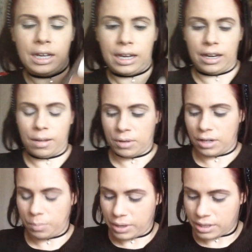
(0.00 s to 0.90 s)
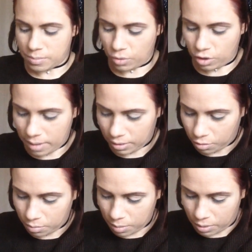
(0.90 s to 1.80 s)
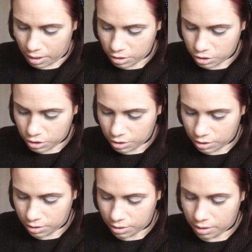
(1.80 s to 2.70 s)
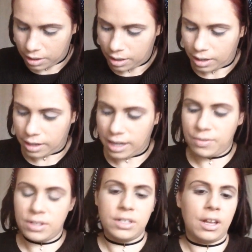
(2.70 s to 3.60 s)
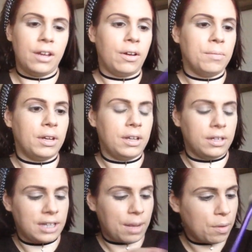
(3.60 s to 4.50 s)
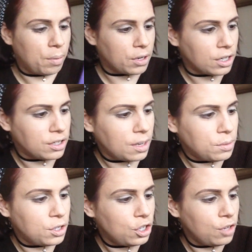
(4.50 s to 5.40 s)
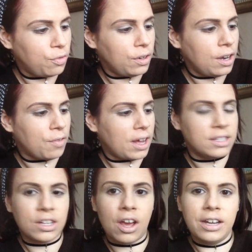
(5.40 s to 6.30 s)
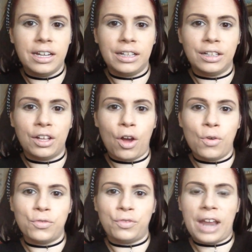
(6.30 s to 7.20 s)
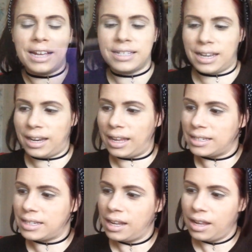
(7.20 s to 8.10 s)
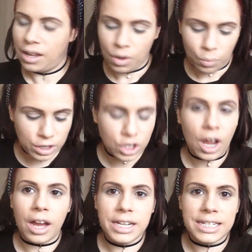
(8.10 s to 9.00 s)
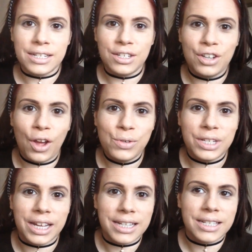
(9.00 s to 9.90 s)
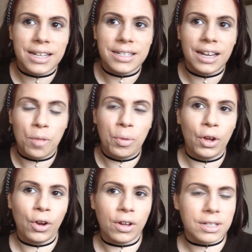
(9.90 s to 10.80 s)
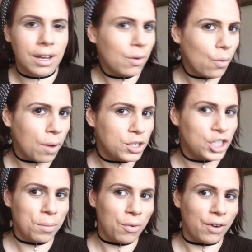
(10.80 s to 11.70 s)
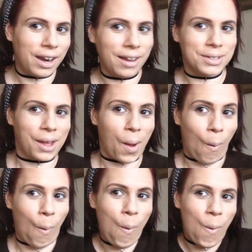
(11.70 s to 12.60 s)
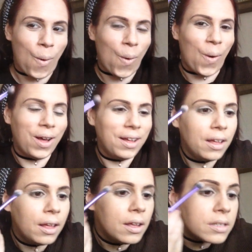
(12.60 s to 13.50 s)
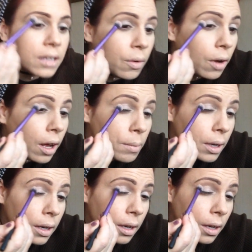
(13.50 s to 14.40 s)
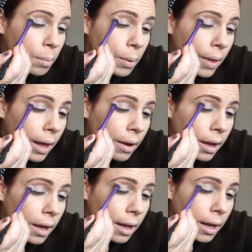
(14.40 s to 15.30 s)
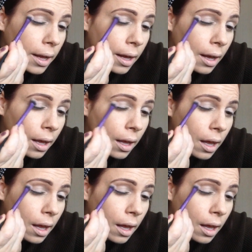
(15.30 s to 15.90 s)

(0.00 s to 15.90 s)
and I'm going to put a small amount on my brush. And even so, I'm going to tap my brush. Now, Substitute for Love has tiny little gold flecks in it, which I didn't notice until I put it on. I was like, oh, I'm shimmering. I was like, oh. So I'm going to put that here,